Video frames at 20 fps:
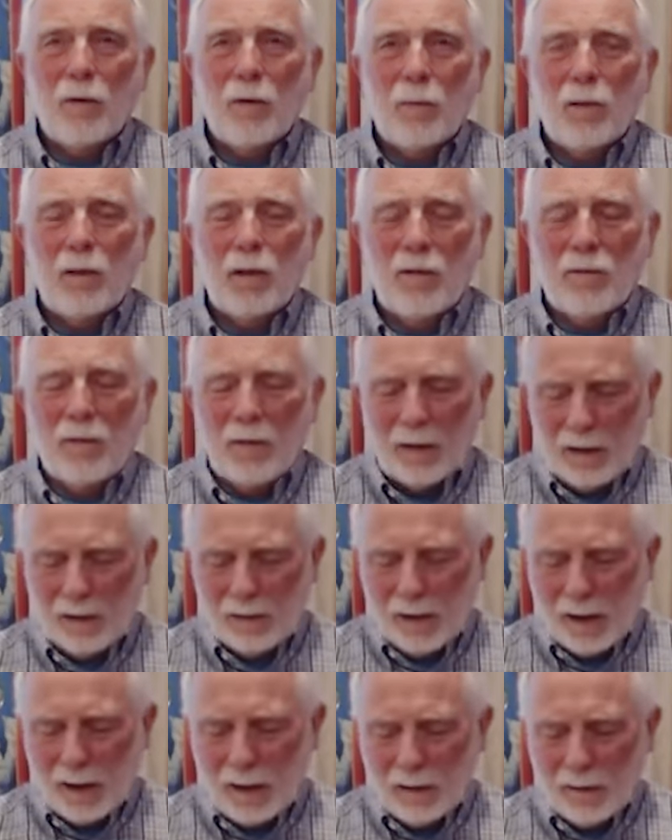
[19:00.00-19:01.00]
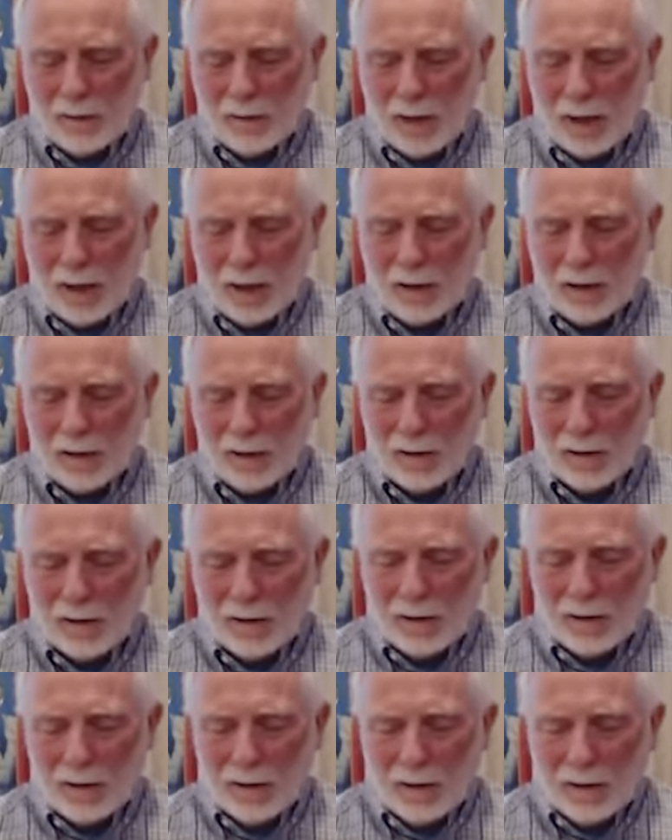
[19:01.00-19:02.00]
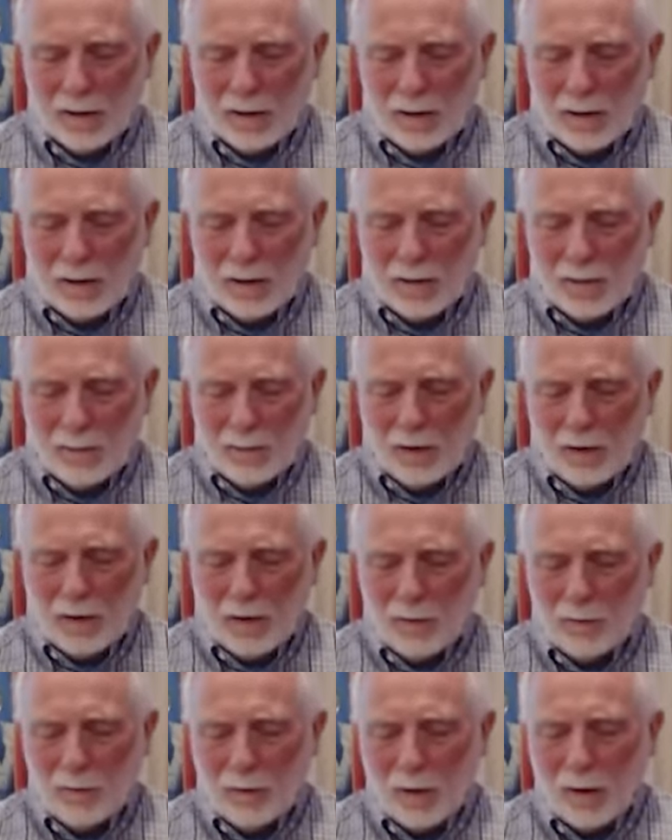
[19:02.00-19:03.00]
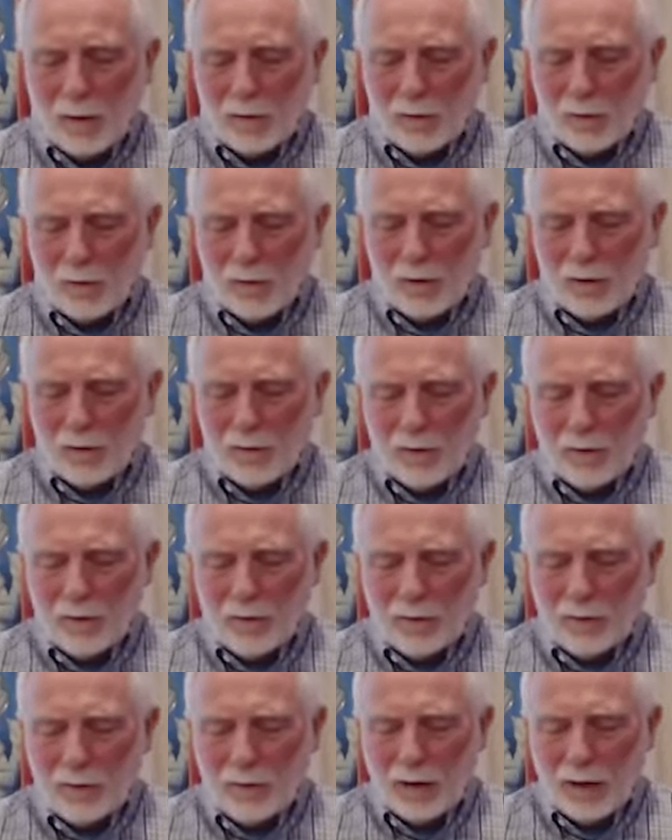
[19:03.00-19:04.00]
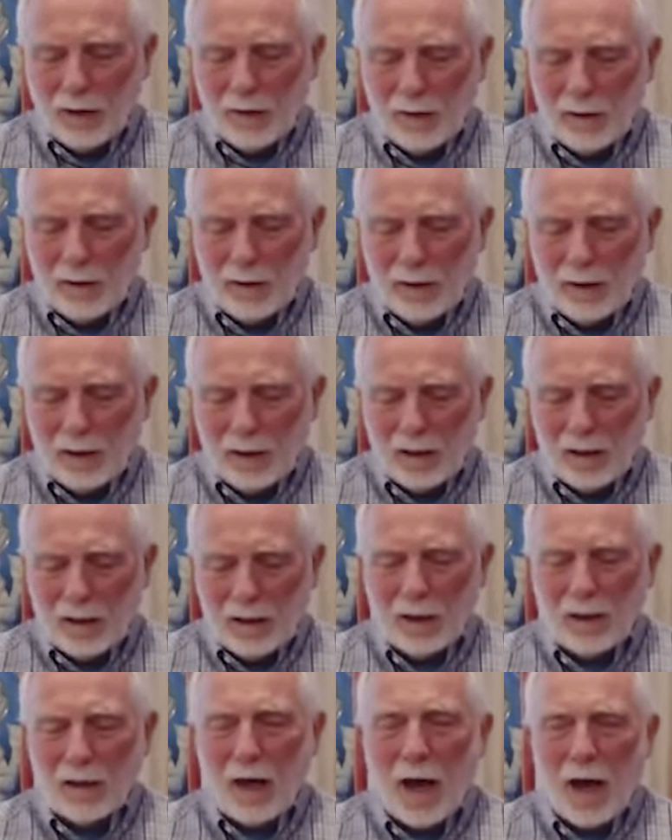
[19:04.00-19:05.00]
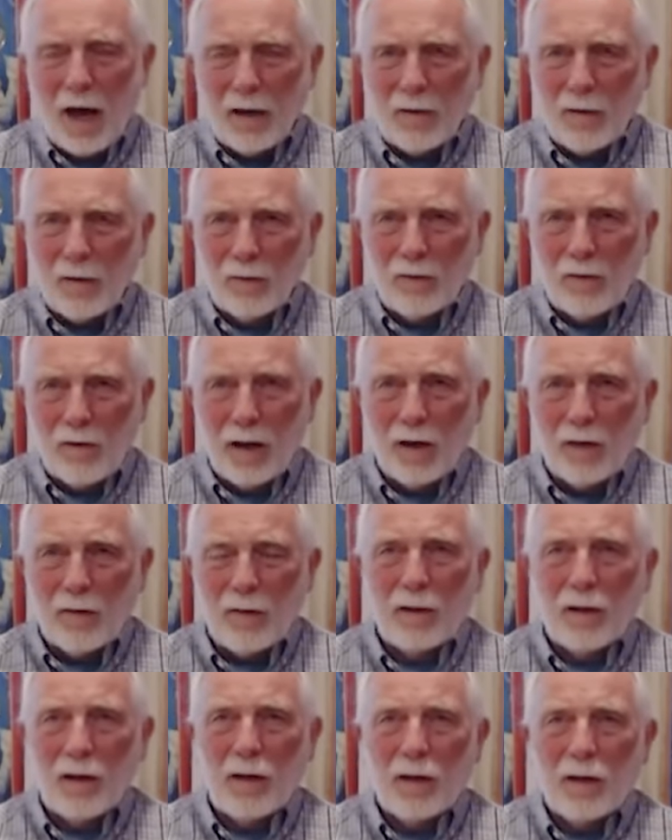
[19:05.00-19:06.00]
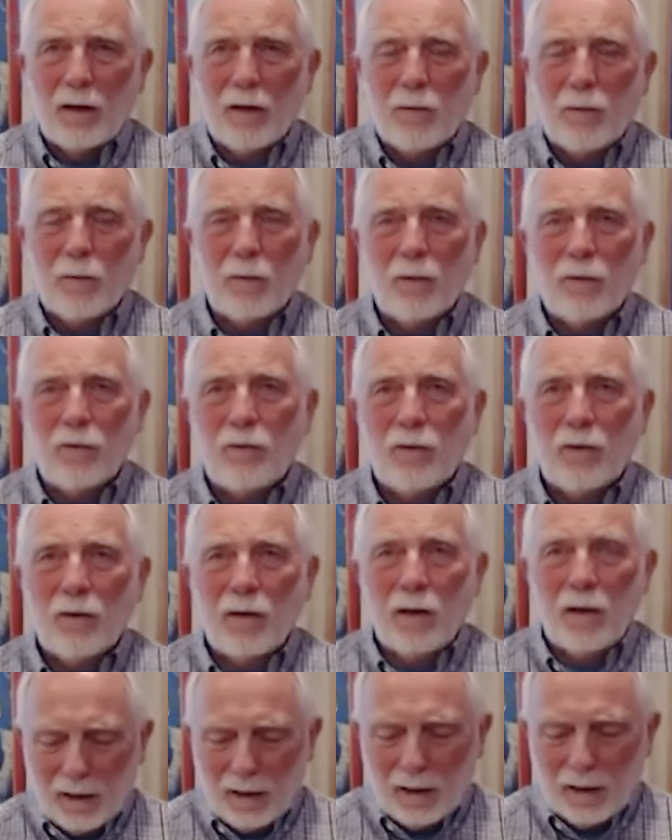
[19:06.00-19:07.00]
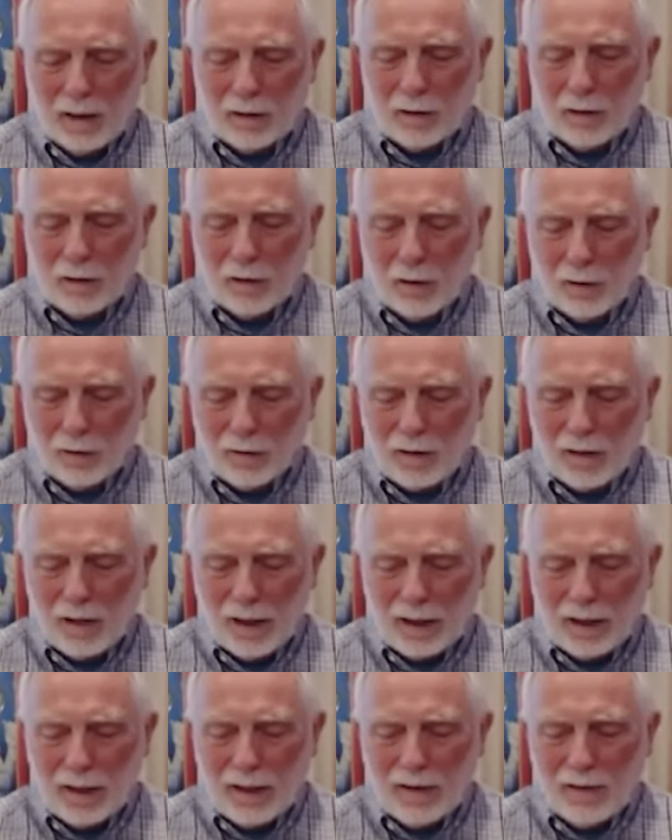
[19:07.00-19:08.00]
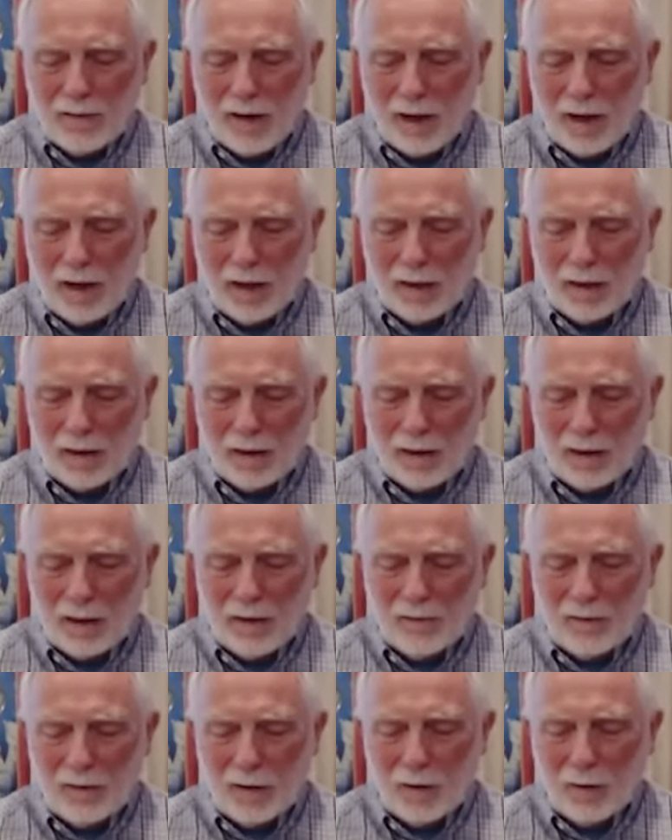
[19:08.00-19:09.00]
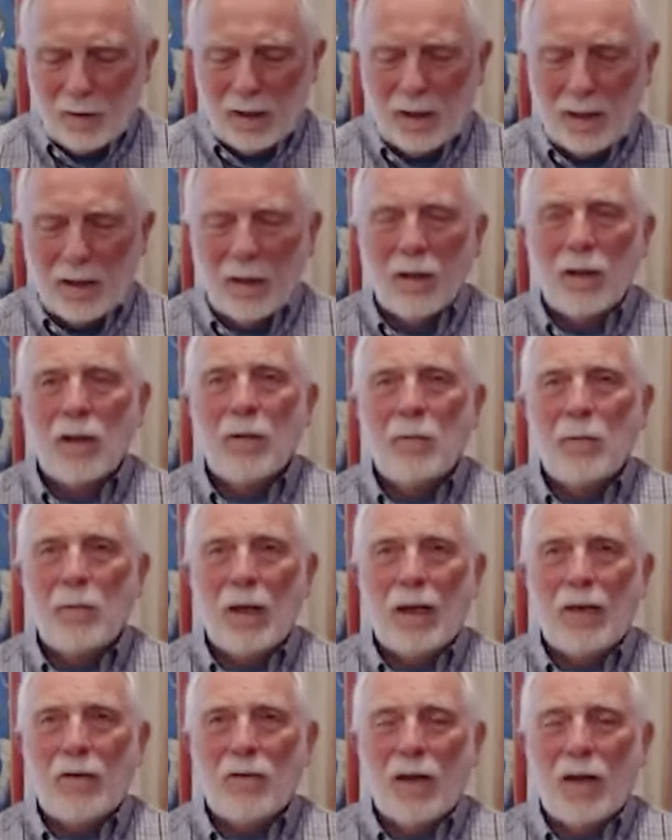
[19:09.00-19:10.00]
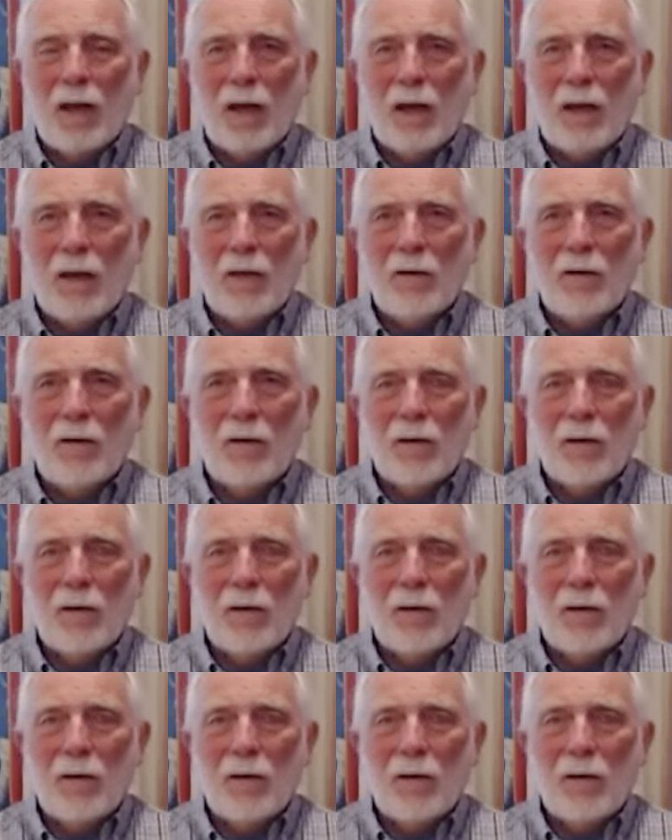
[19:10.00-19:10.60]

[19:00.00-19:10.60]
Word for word: believe that he died or not, because there are traditions that say that he conquered death. In other words, it looked like he died, even though he maintained